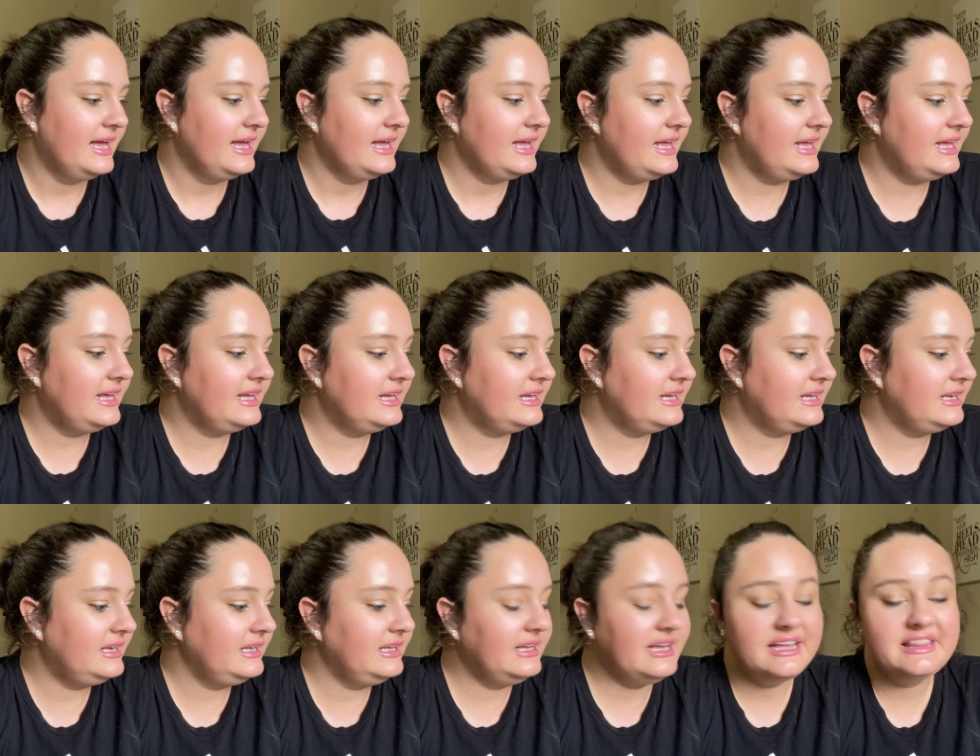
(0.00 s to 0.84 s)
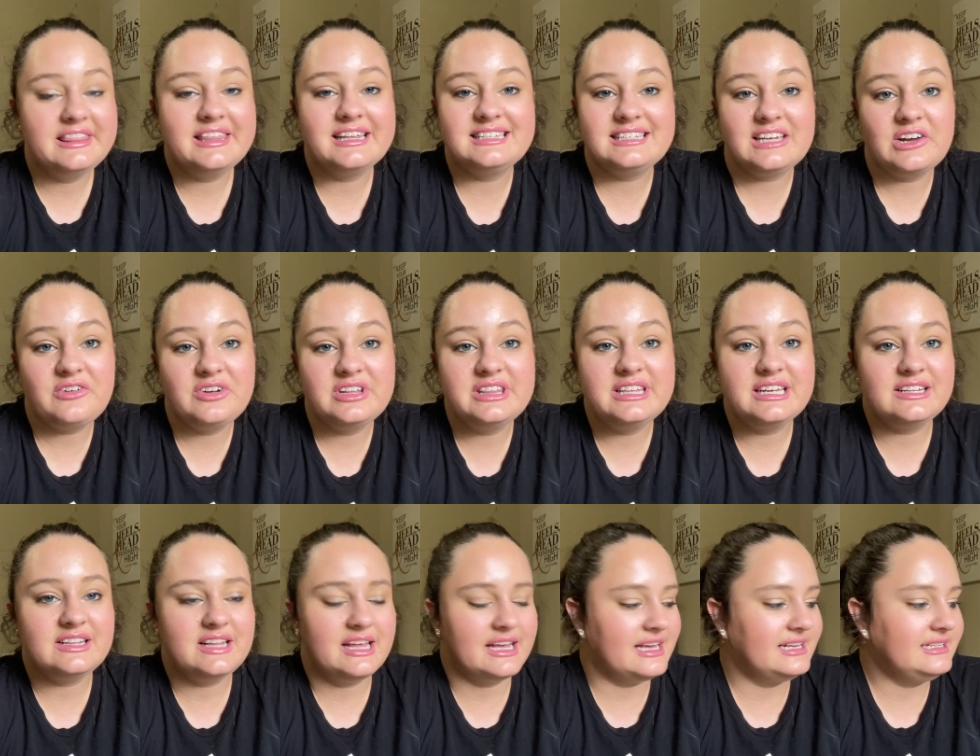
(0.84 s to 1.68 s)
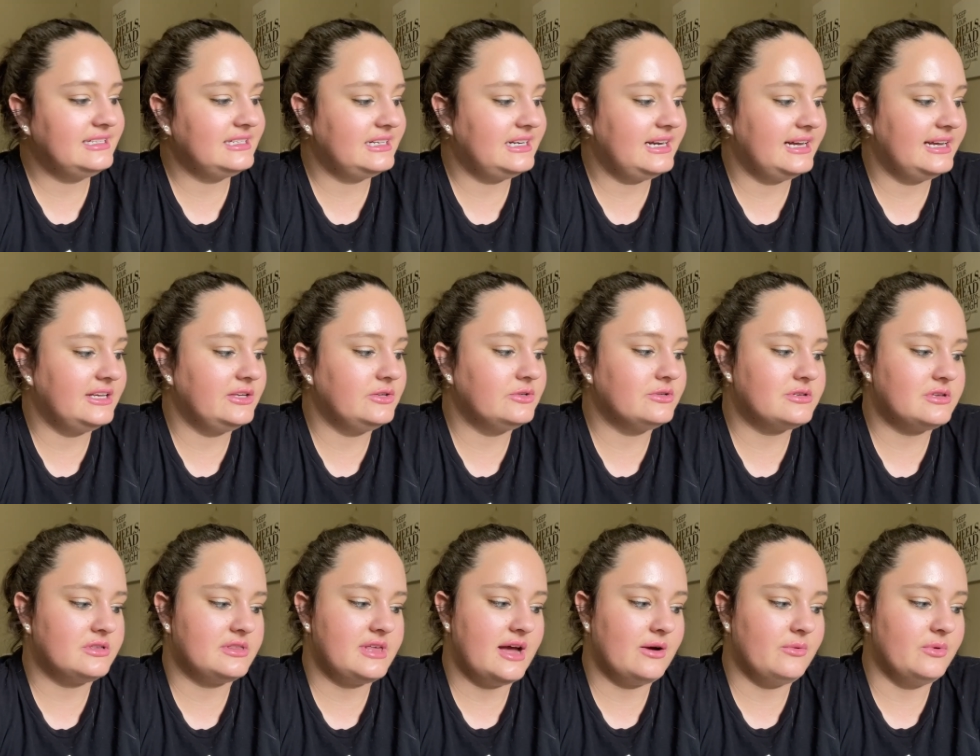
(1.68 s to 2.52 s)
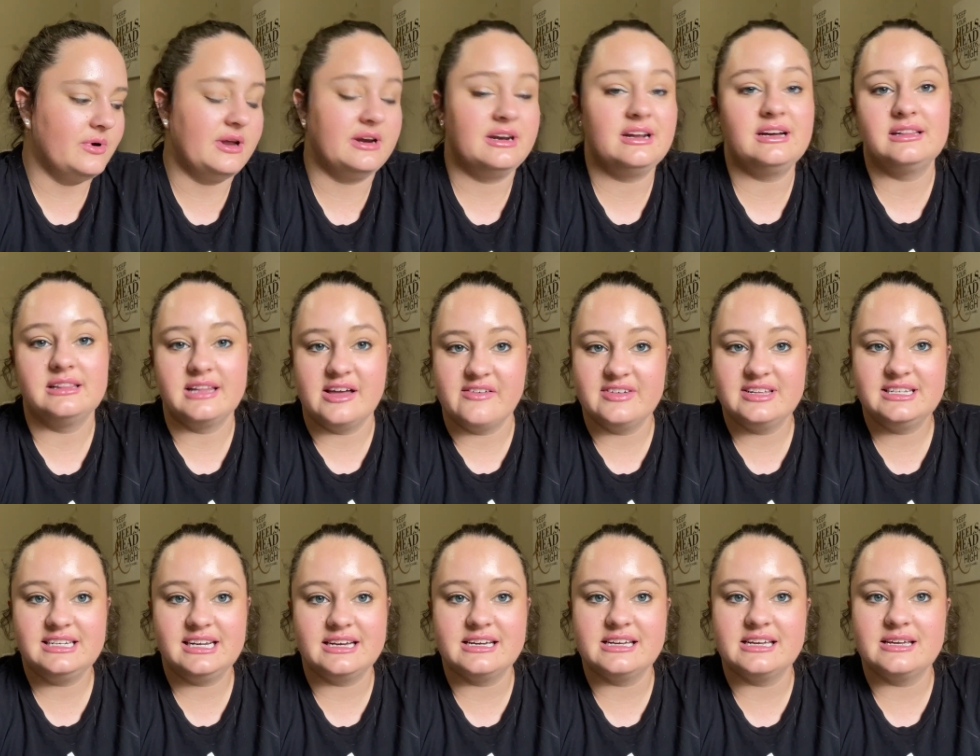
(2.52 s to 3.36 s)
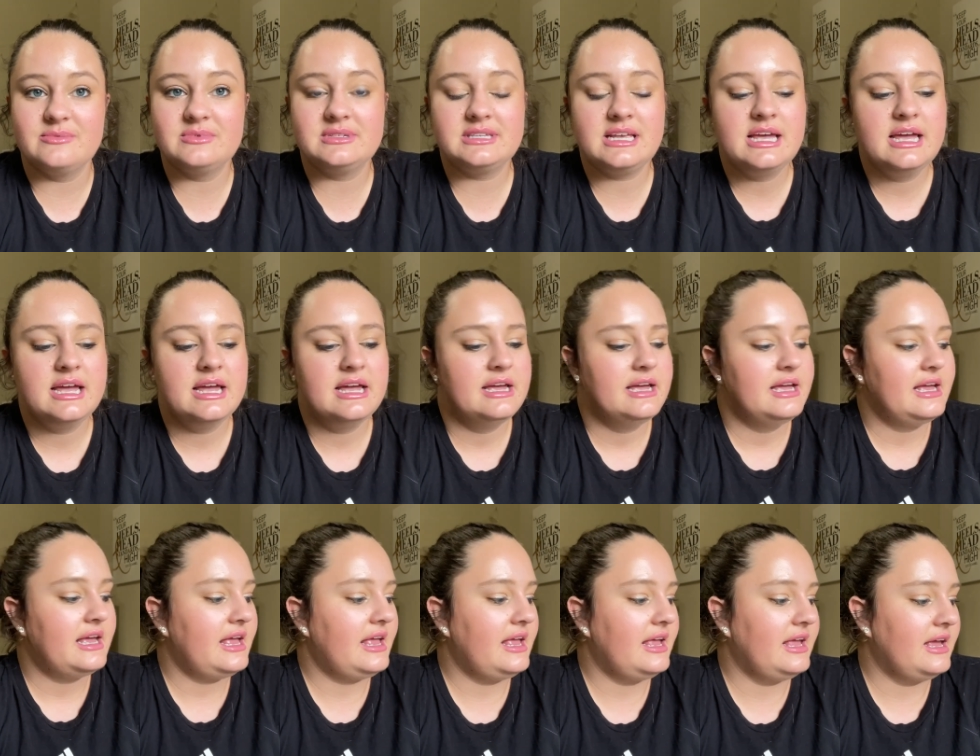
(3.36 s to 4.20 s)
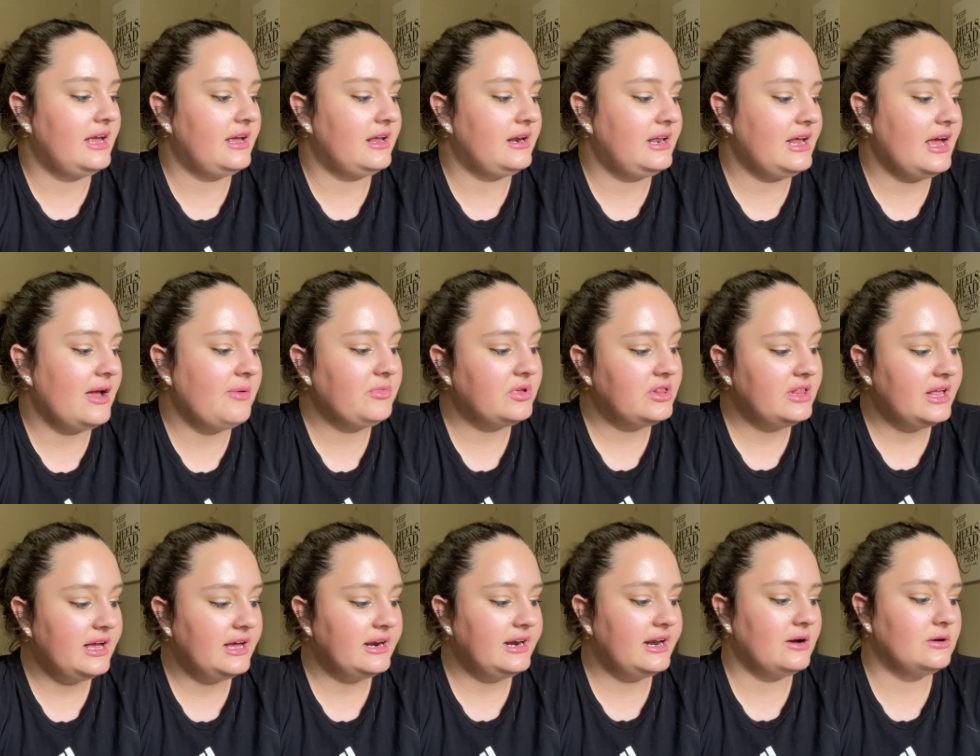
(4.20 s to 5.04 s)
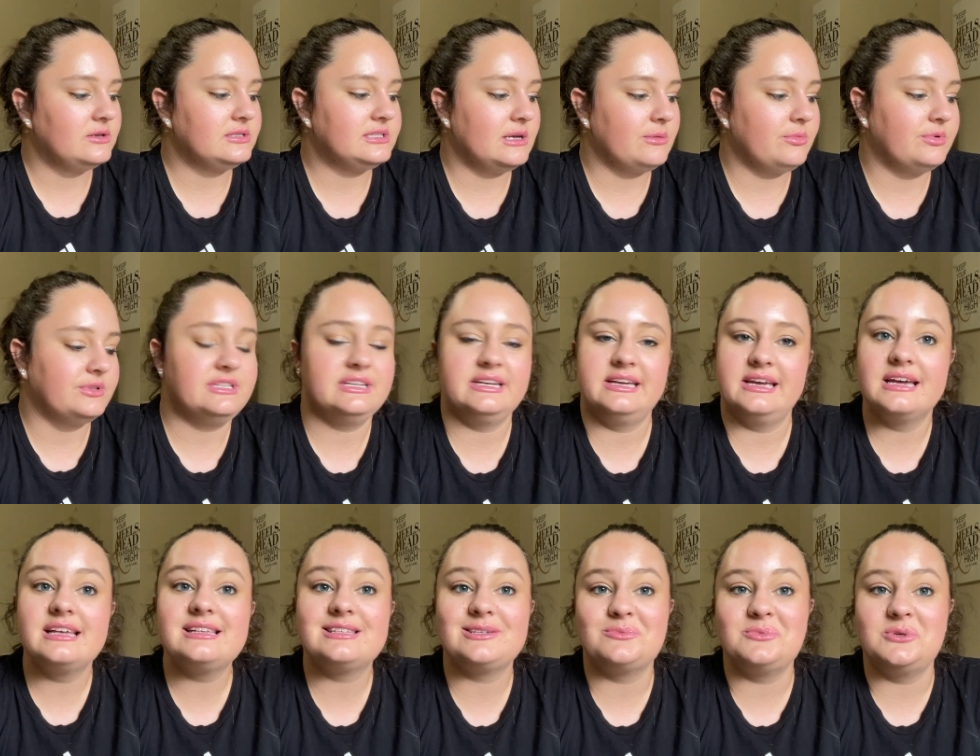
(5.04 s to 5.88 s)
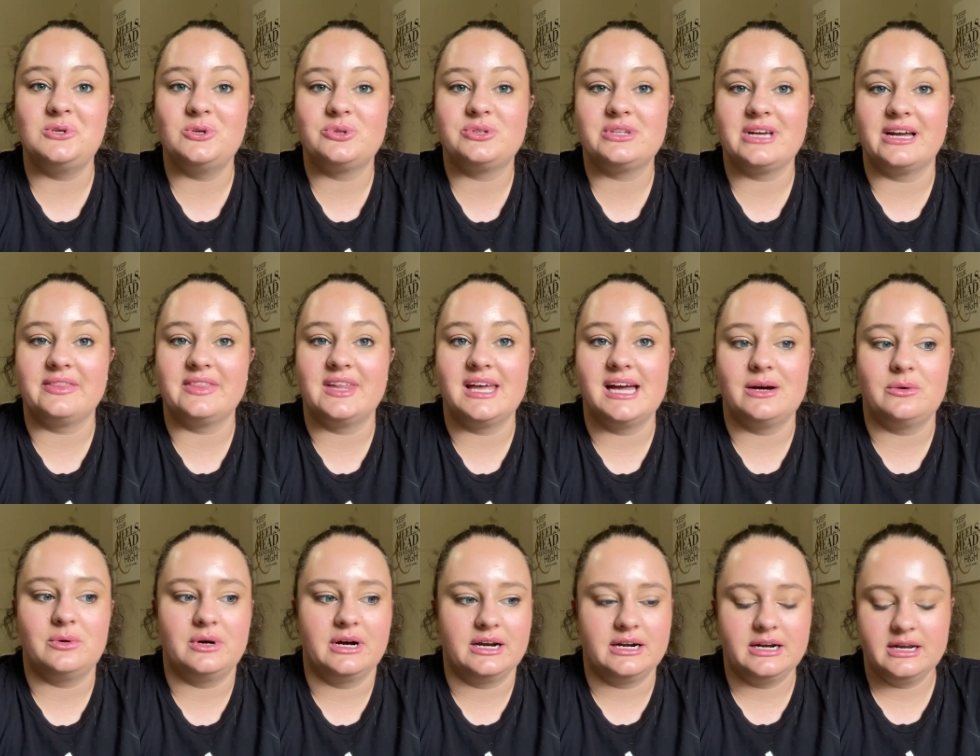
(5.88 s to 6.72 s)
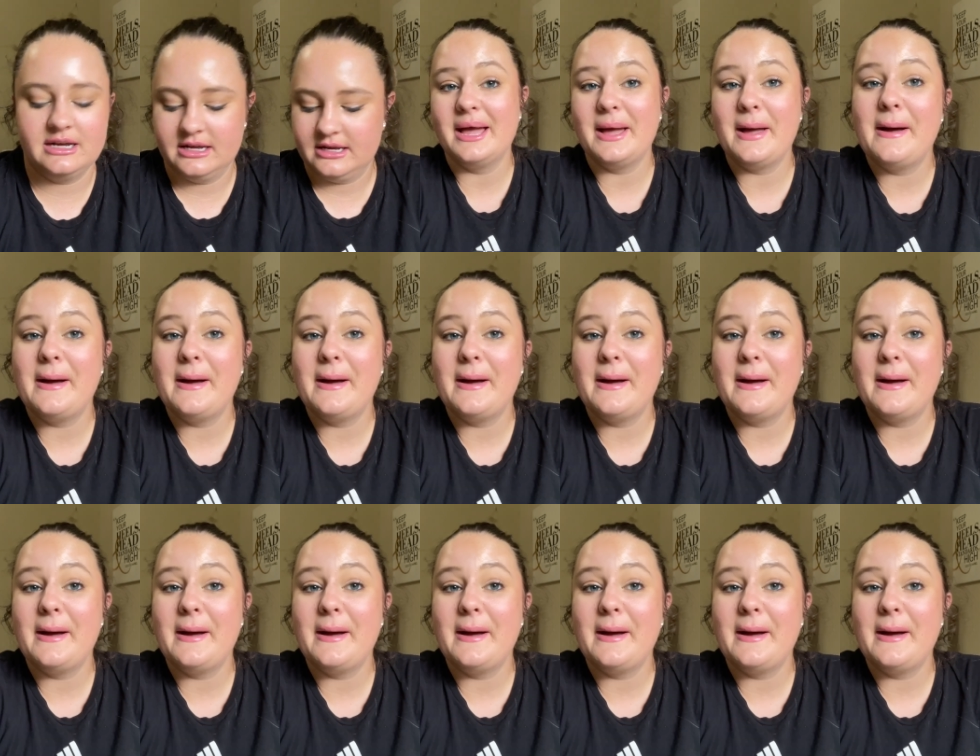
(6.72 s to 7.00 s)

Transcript: And yeah, that's everything. Like I said, I used that one 11 times, and I'm glad I was able to get some use on that one.